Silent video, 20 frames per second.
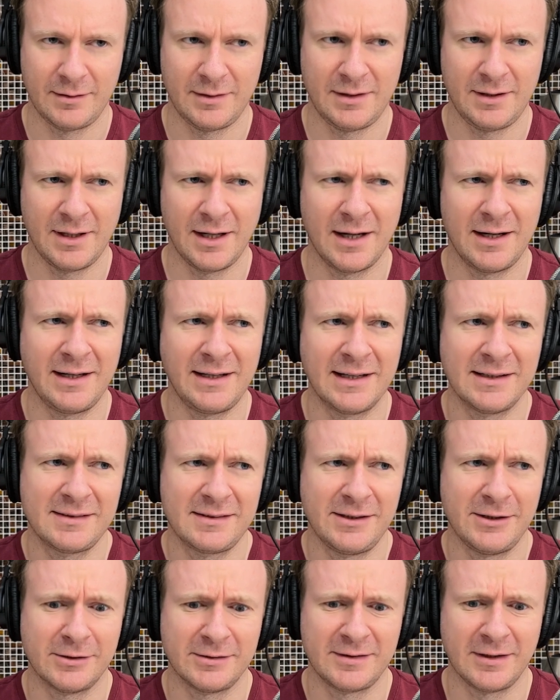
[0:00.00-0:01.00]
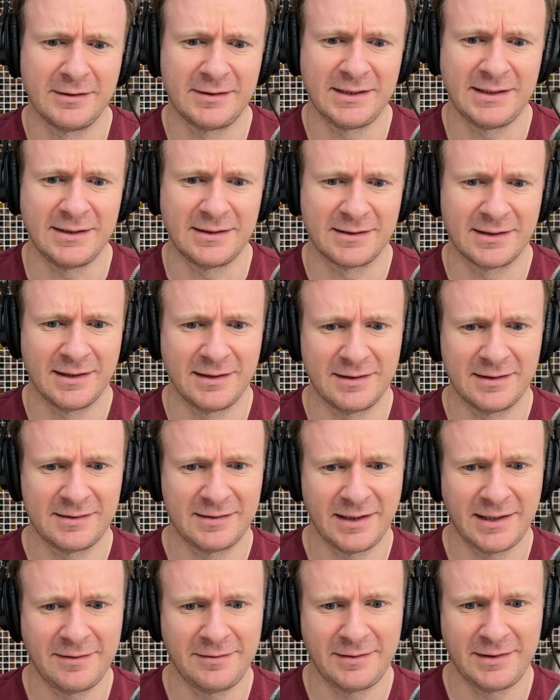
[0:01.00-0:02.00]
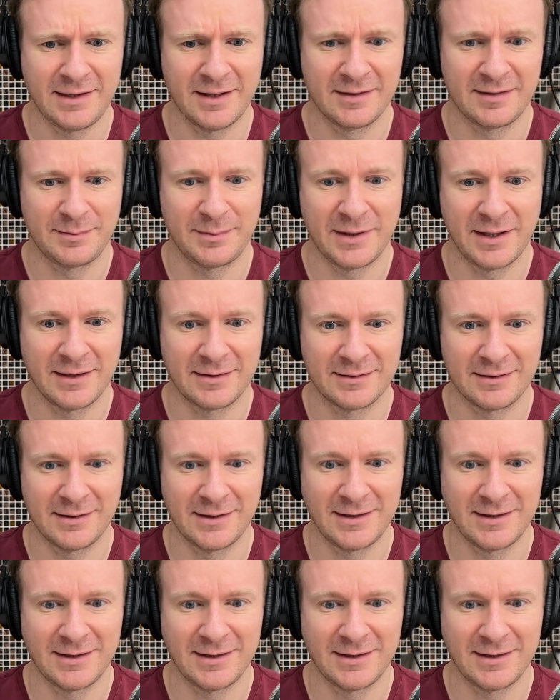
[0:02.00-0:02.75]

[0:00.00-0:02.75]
Yeah, and I guess so, they also teach like the safety aspect,